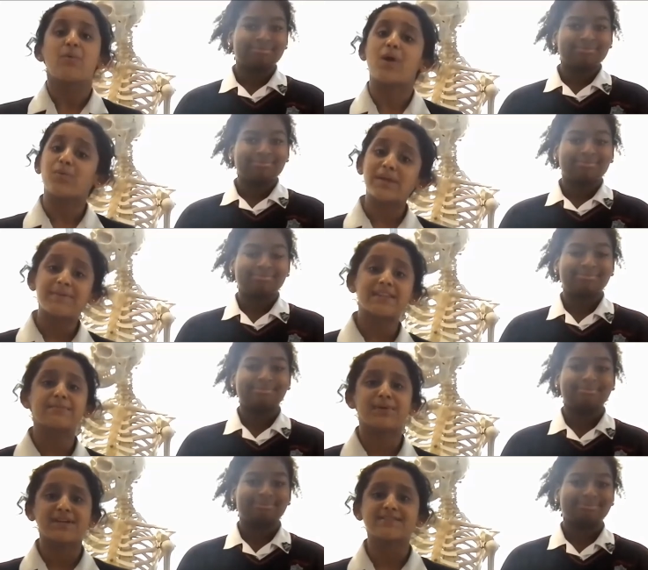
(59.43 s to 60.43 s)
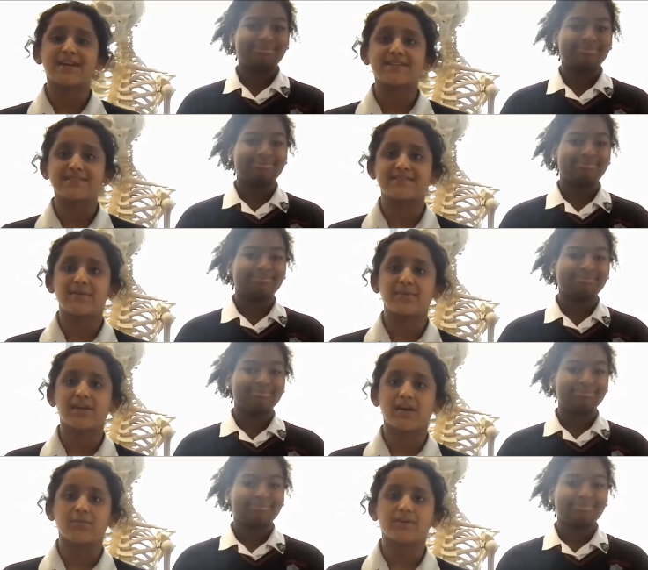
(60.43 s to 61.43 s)
Speaker 1: Well, we being the budding scientists that we
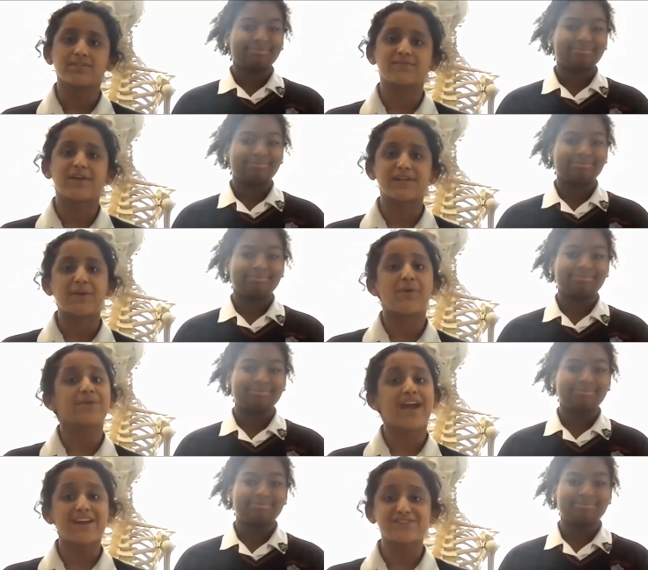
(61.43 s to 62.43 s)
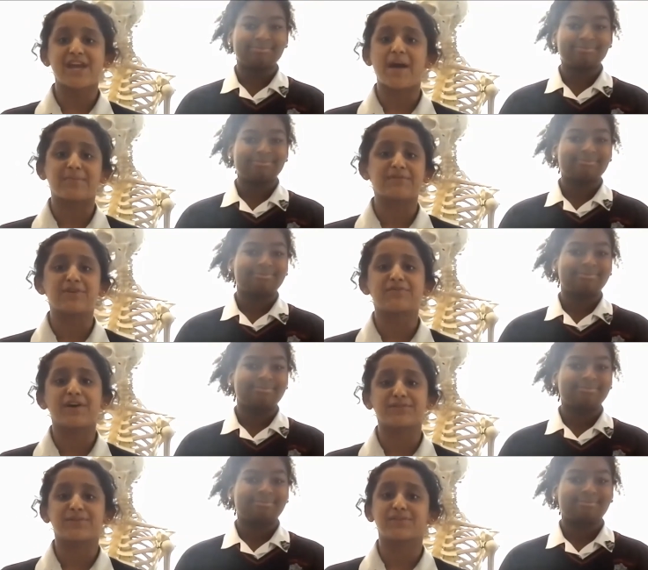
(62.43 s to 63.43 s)
are, wanted to find out what would actually happen if we
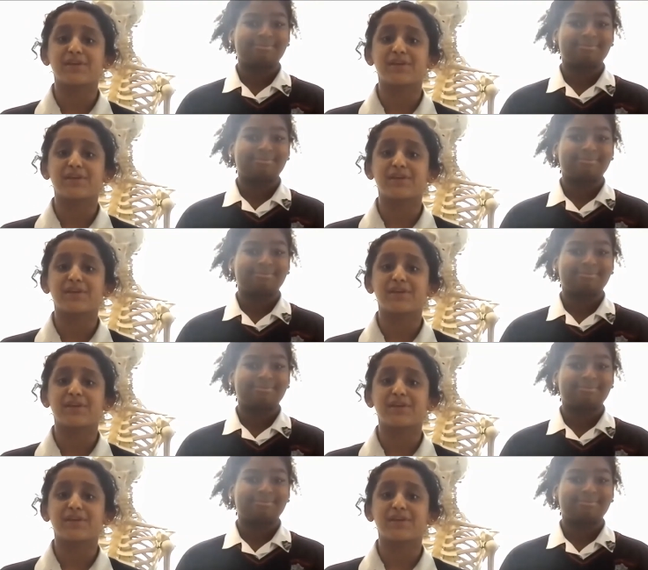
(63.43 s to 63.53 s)
fell through a